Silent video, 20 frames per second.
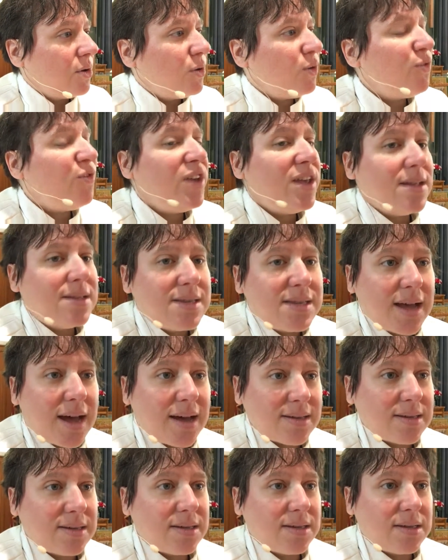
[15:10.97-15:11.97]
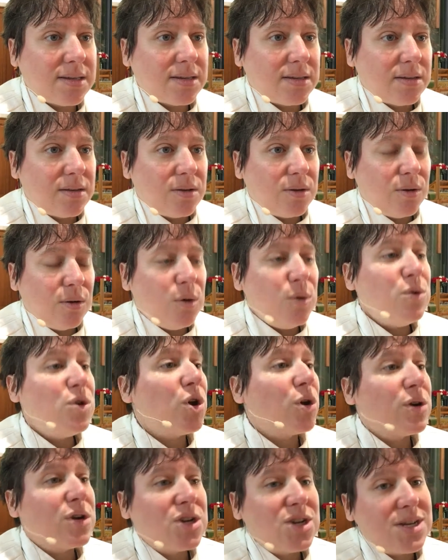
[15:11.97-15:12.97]
who feeds us, who
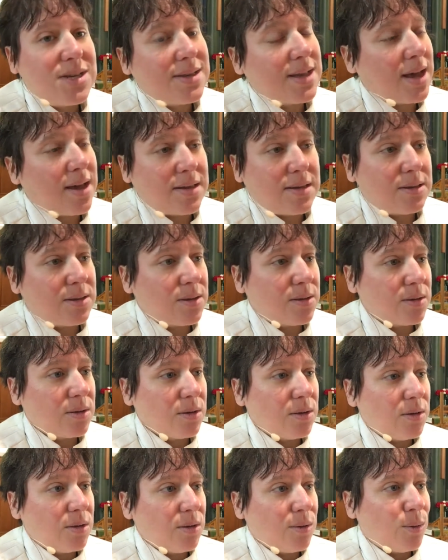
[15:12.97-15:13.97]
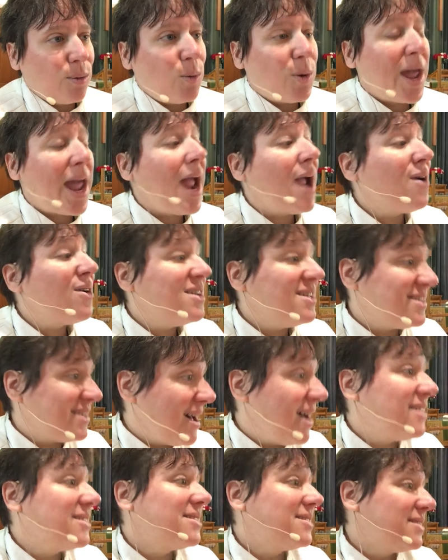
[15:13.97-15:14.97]
nourishes us, who carries
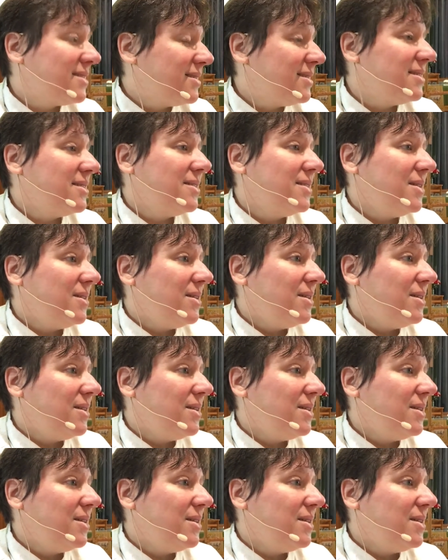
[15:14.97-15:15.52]
us,